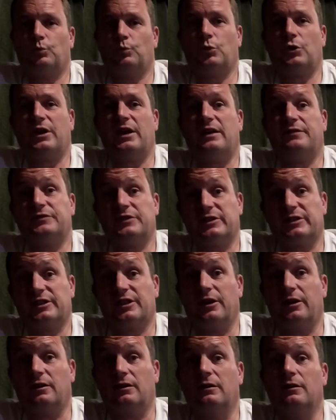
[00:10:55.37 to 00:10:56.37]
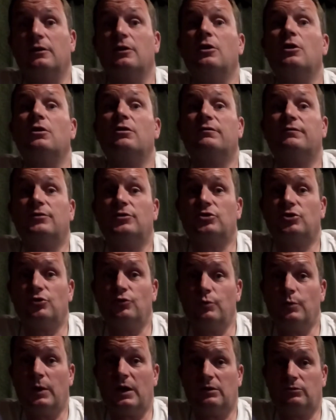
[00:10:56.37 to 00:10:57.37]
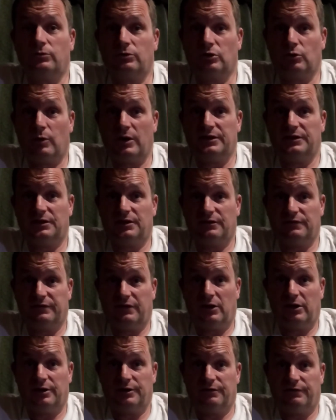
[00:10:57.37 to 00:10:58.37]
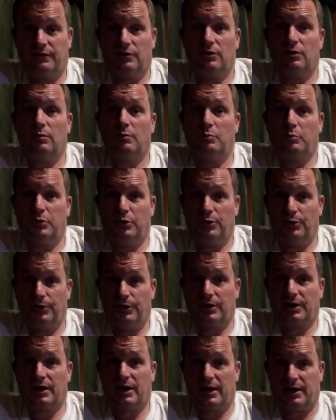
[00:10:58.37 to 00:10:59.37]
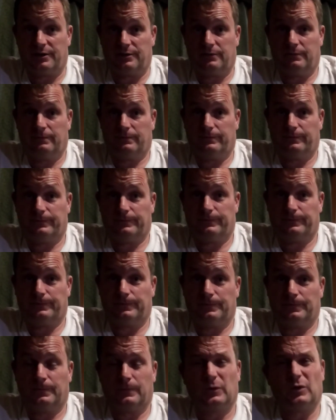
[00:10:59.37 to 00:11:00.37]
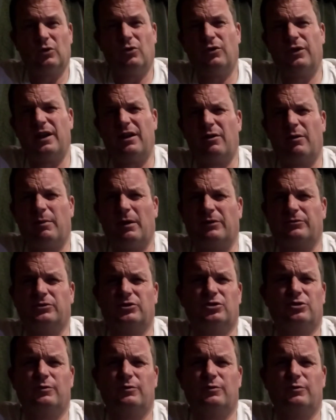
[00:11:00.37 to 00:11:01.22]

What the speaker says: But I have to say, for £2.25 per can, or thereabouts,